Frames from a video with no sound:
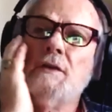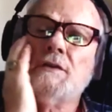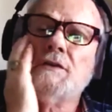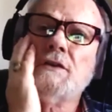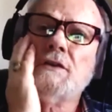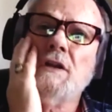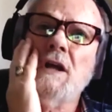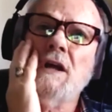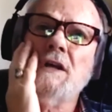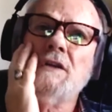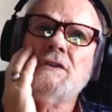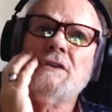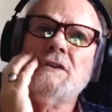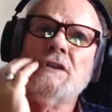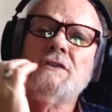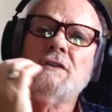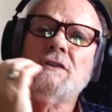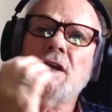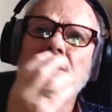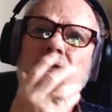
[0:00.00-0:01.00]
the slides, the
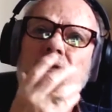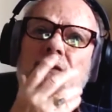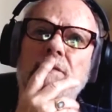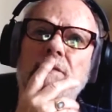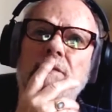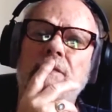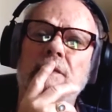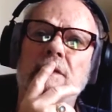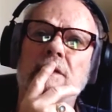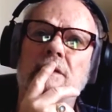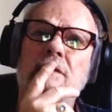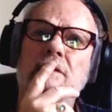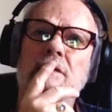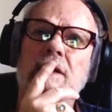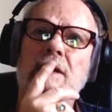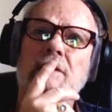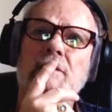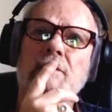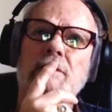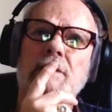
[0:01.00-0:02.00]
slide stuff.
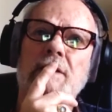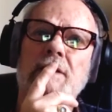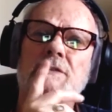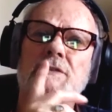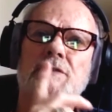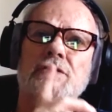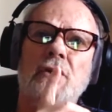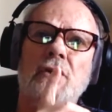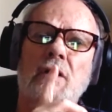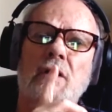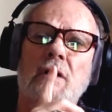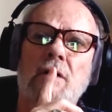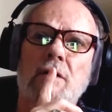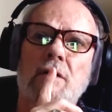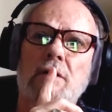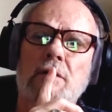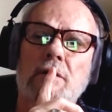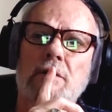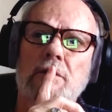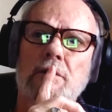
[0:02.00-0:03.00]
That that
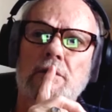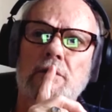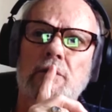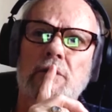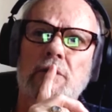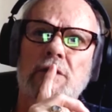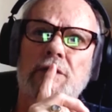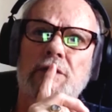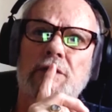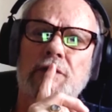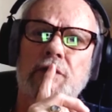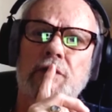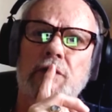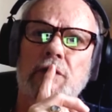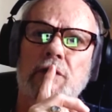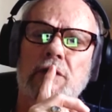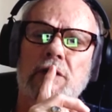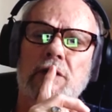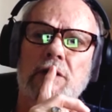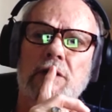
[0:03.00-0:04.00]
song was
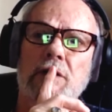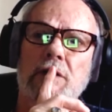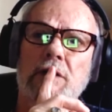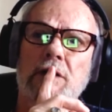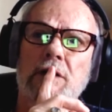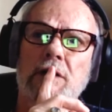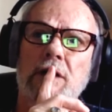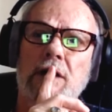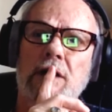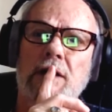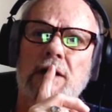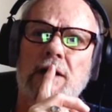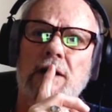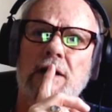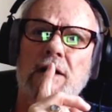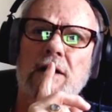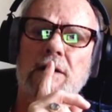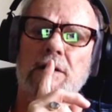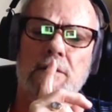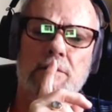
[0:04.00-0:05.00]
for uh, uh.
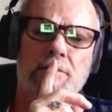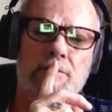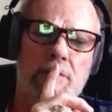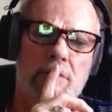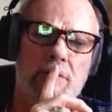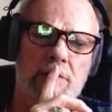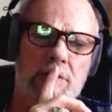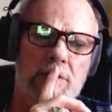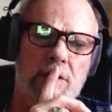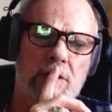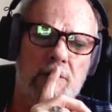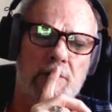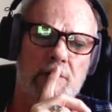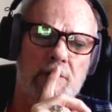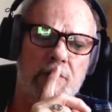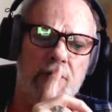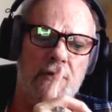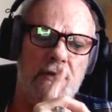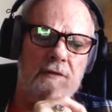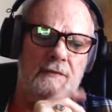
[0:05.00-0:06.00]
uh a
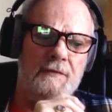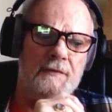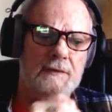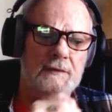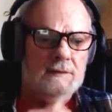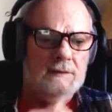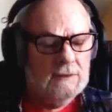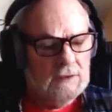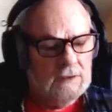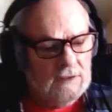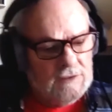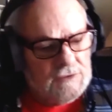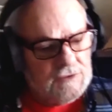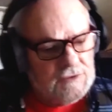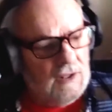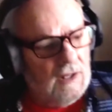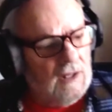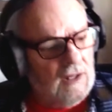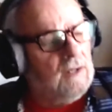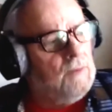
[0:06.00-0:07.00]
brief
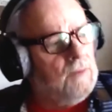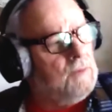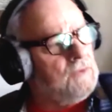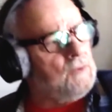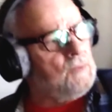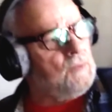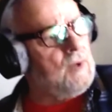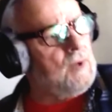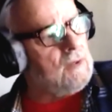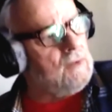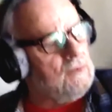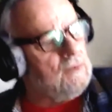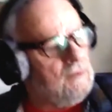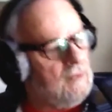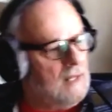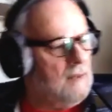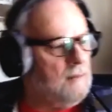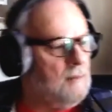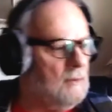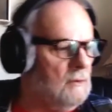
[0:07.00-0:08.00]
signing with a record
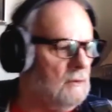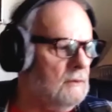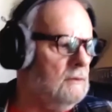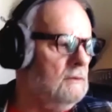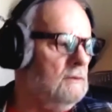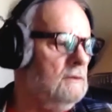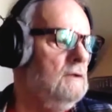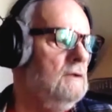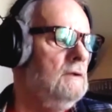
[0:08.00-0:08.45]
label.